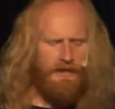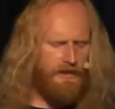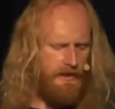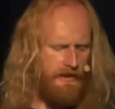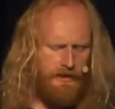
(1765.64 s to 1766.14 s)

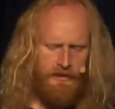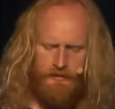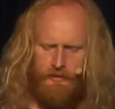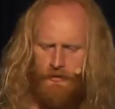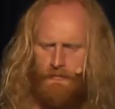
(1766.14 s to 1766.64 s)
uh,
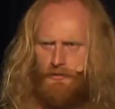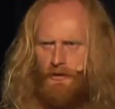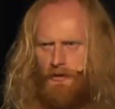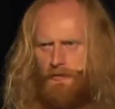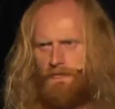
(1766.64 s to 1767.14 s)
in terms
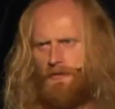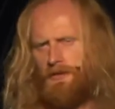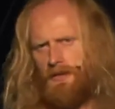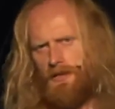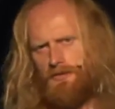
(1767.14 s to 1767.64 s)
of
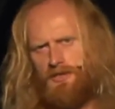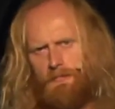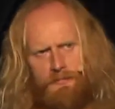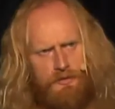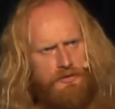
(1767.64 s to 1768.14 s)
uh,
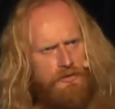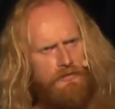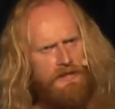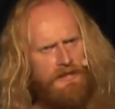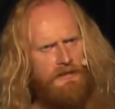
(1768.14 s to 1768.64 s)
chip
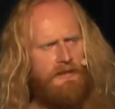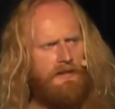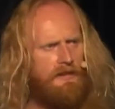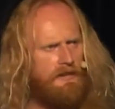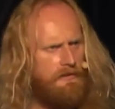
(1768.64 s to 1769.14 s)
tuning
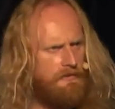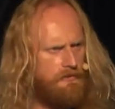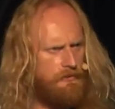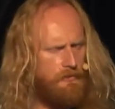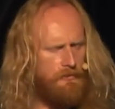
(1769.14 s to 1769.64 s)

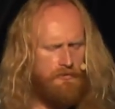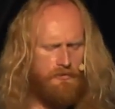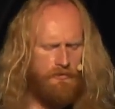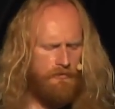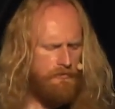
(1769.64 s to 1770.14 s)
to
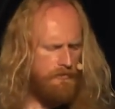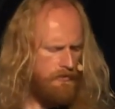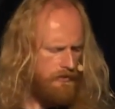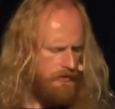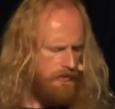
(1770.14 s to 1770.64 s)

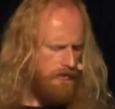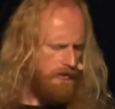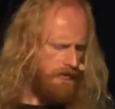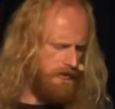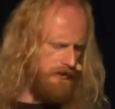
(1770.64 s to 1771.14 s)
tune
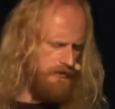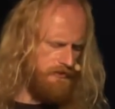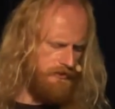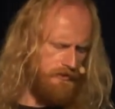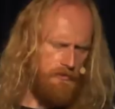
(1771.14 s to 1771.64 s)
the
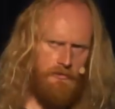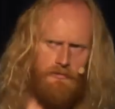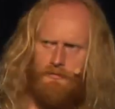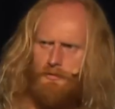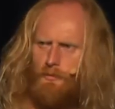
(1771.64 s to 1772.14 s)

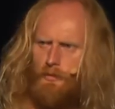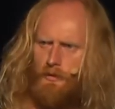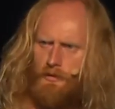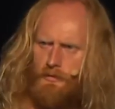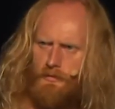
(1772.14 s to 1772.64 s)
ECU to
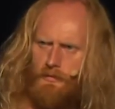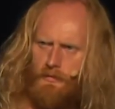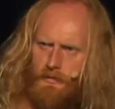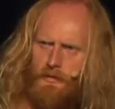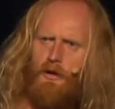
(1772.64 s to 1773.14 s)
work,
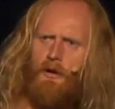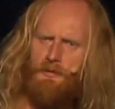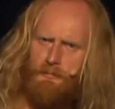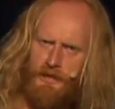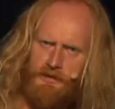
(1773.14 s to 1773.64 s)
you know,
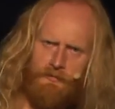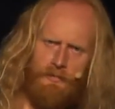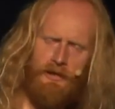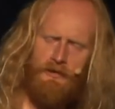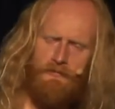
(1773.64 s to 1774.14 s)
optimized for
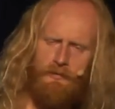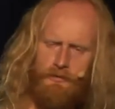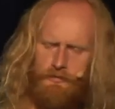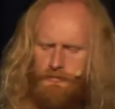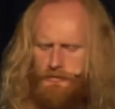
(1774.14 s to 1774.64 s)

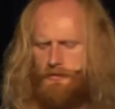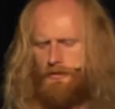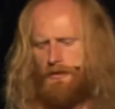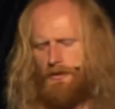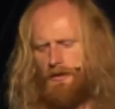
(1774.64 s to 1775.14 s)
biofuels
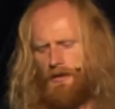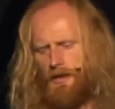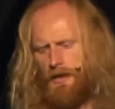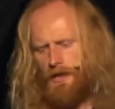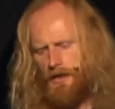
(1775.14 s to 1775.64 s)

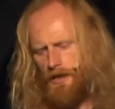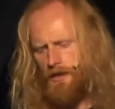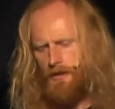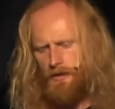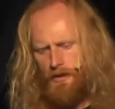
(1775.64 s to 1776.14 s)

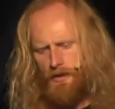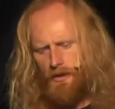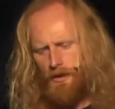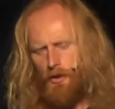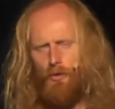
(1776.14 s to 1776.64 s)
uh,
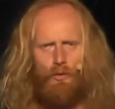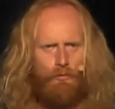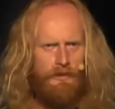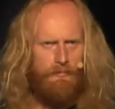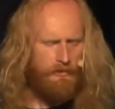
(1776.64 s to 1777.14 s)
uh, or
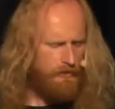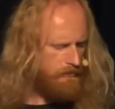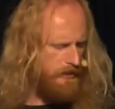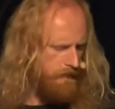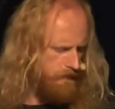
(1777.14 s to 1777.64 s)

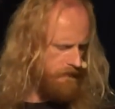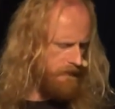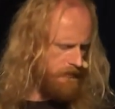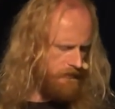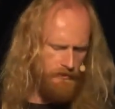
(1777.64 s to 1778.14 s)

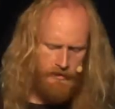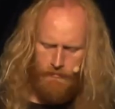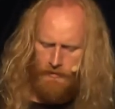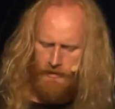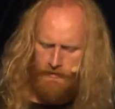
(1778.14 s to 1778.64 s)
reprogram to run
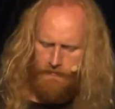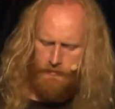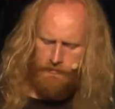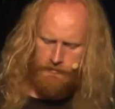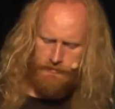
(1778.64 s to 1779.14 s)
on
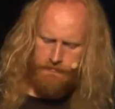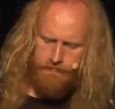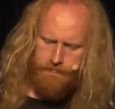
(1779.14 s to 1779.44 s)
biofuels.